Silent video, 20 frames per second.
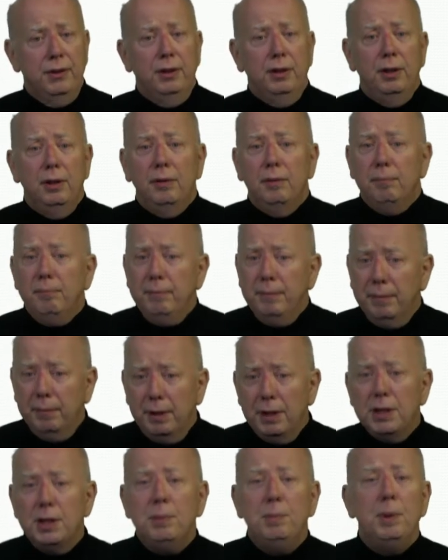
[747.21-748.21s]
There are
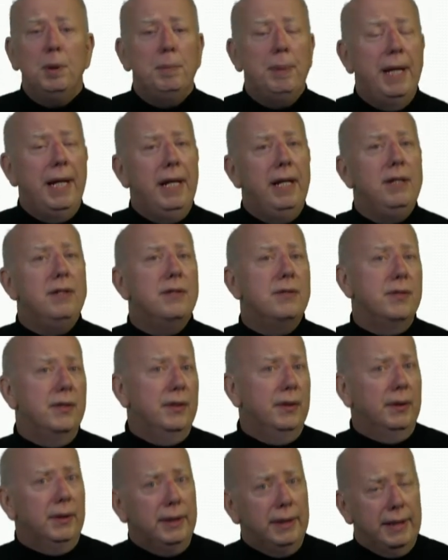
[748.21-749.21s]
multiple pages
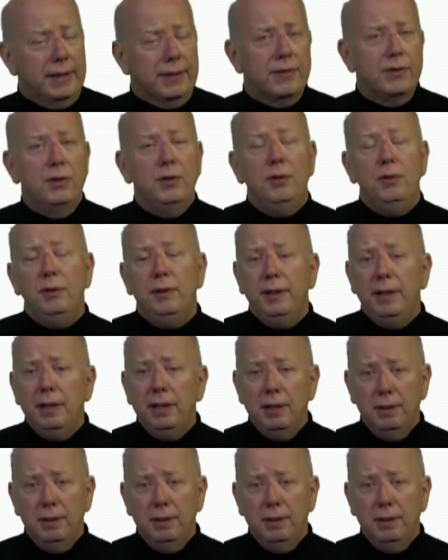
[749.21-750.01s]
in the list, so you